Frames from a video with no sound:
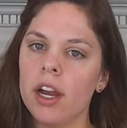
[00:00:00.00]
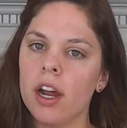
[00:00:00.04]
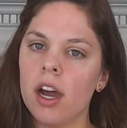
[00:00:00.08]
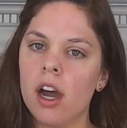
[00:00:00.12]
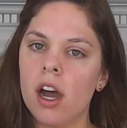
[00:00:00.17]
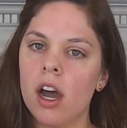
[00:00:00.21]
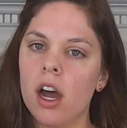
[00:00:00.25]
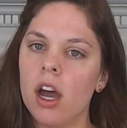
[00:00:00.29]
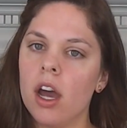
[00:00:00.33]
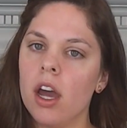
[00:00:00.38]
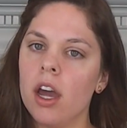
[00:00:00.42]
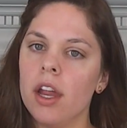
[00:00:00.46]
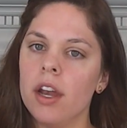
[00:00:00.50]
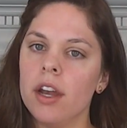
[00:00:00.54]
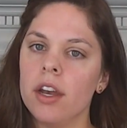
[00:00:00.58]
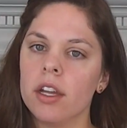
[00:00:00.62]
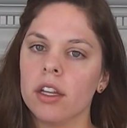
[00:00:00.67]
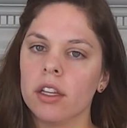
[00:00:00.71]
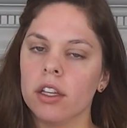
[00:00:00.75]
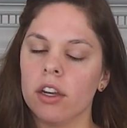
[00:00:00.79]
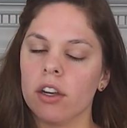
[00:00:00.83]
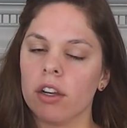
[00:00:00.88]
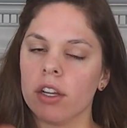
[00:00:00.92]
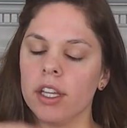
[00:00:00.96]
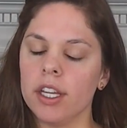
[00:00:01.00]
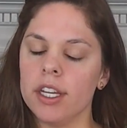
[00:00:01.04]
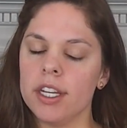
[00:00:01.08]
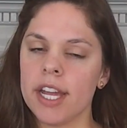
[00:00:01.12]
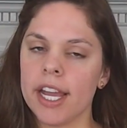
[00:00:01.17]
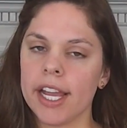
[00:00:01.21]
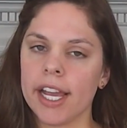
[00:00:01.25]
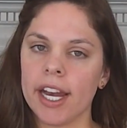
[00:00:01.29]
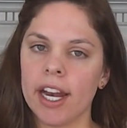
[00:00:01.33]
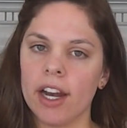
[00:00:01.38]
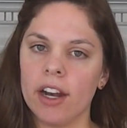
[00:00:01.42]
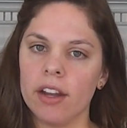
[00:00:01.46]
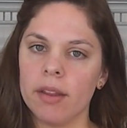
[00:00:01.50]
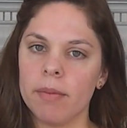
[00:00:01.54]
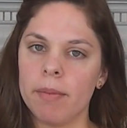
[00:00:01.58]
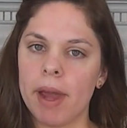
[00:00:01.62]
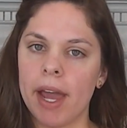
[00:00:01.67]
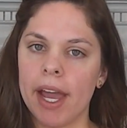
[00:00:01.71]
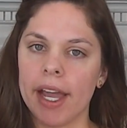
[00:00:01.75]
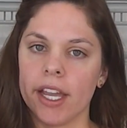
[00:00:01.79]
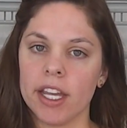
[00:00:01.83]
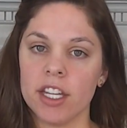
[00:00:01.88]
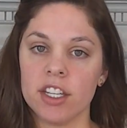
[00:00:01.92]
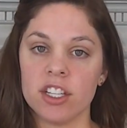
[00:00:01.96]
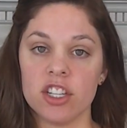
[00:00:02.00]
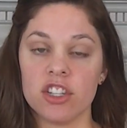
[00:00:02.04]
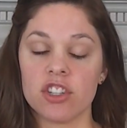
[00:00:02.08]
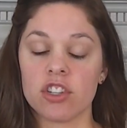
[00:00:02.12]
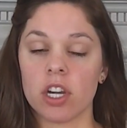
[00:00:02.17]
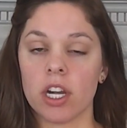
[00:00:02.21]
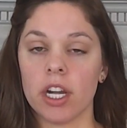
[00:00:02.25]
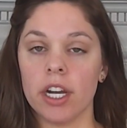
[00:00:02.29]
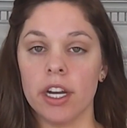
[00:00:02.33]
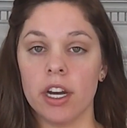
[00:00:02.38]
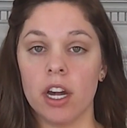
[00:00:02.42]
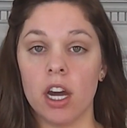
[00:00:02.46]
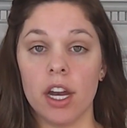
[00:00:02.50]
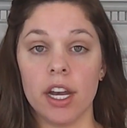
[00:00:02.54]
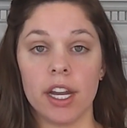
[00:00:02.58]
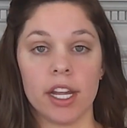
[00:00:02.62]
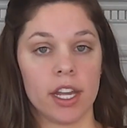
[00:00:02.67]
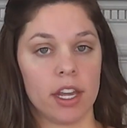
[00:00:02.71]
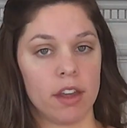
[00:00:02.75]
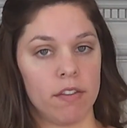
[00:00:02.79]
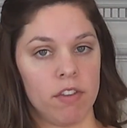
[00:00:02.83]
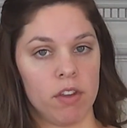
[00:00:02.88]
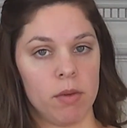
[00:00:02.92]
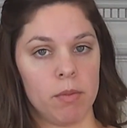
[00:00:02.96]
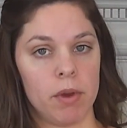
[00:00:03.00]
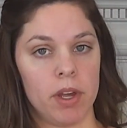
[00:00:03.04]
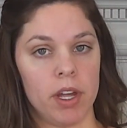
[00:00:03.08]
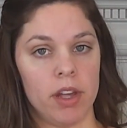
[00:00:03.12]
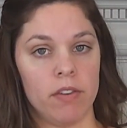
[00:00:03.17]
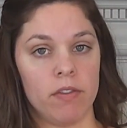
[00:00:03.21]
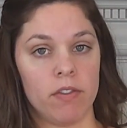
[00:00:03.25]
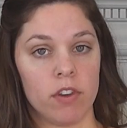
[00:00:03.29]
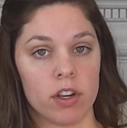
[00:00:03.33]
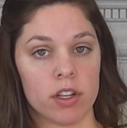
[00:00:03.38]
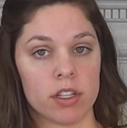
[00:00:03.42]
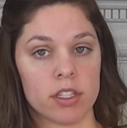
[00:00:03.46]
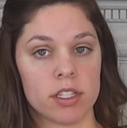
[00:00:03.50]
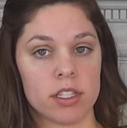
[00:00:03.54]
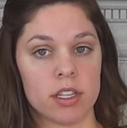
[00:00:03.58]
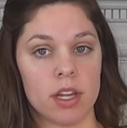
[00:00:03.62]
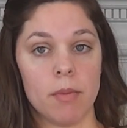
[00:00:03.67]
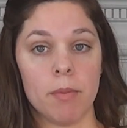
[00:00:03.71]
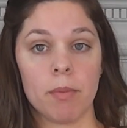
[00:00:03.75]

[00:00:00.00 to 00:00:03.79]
it on, literally take it out of the package and try it on and give you my first